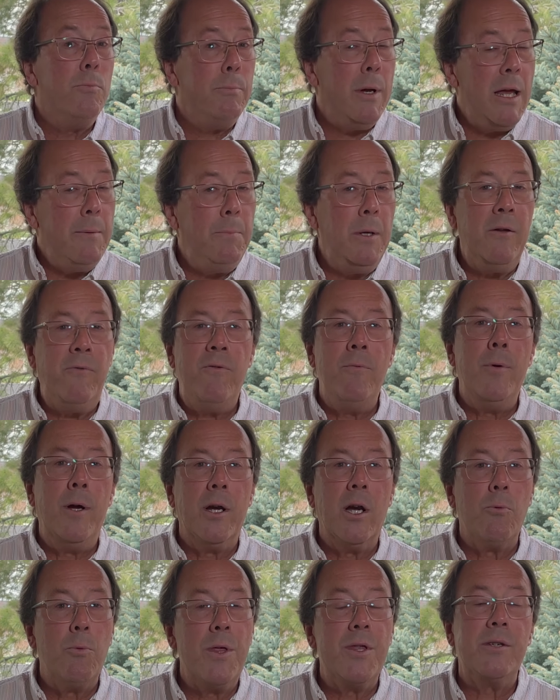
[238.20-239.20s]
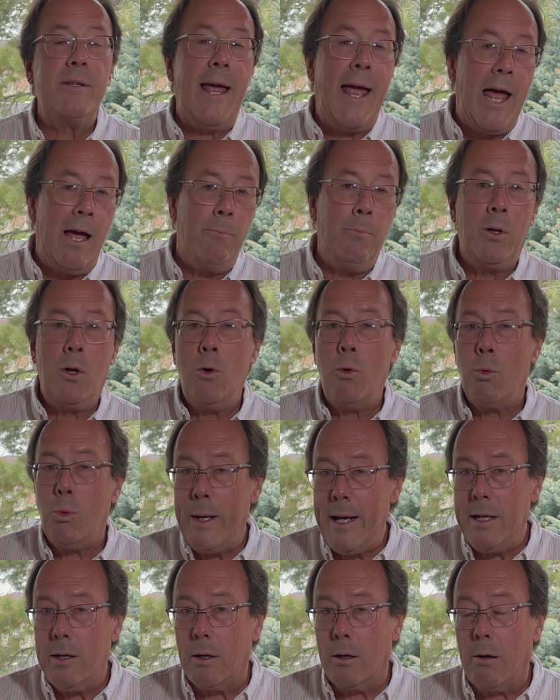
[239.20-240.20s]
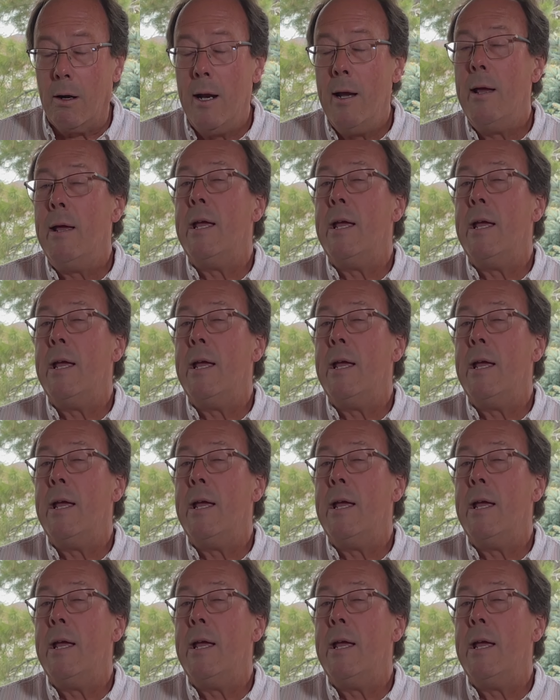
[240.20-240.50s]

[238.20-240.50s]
may be familiar with Tableau Reader.